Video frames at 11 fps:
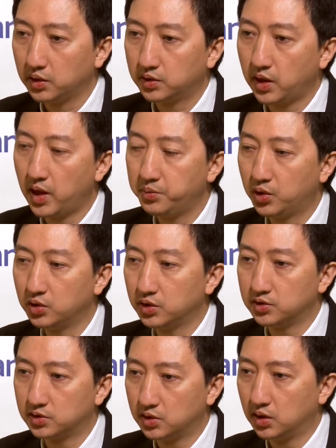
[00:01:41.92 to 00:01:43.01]
The endpoint
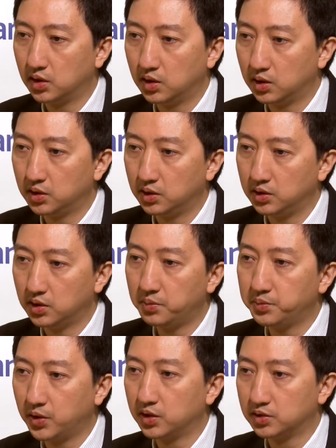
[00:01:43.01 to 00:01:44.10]
is the in
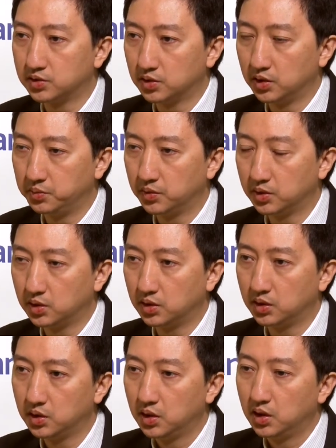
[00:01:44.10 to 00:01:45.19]
number is in
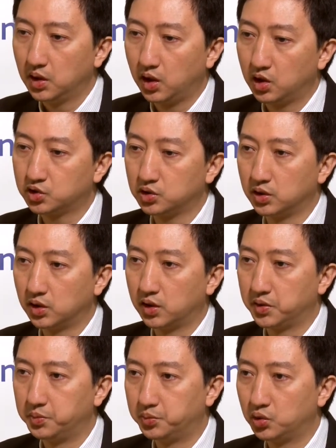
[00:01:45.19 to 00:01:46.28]
the ultimately have
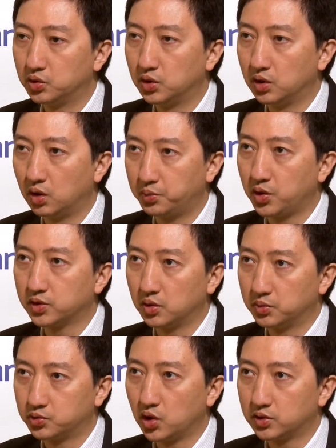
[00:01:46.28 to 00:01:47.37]
uh, improved the uh,
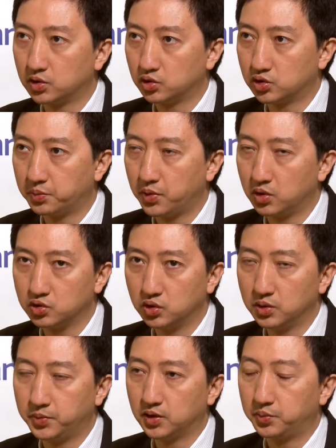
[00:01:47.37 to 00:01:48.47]
objective response
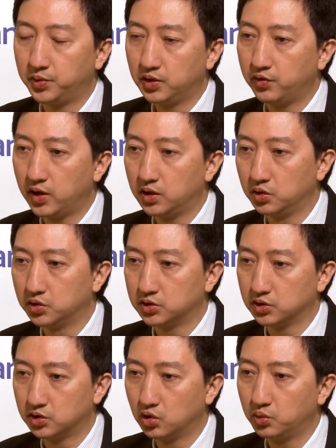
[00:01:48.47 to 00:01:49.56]
rate, but the p-value is
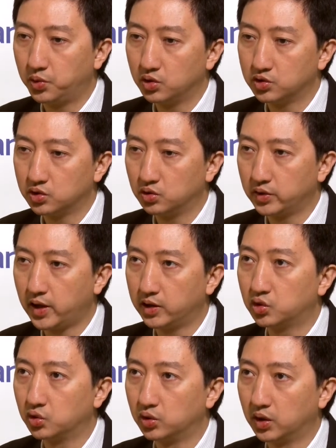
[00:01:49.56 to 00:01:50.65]

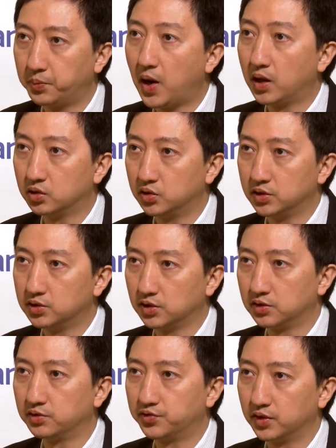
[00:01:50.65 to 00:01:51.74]
0.092, a boundary
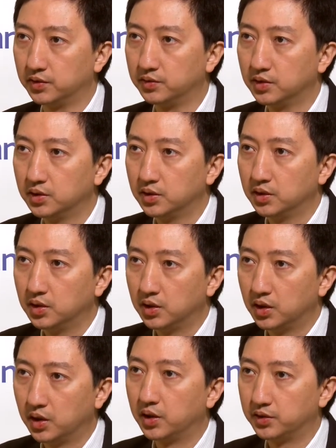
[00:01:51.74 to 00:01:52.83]
significant.
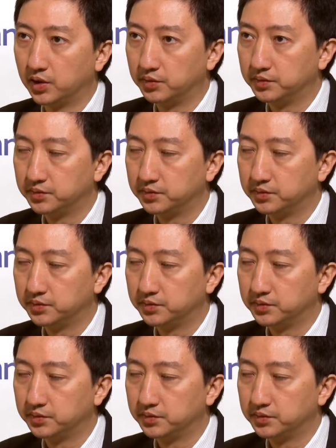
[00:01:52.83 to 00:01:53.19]
Uh, yeah.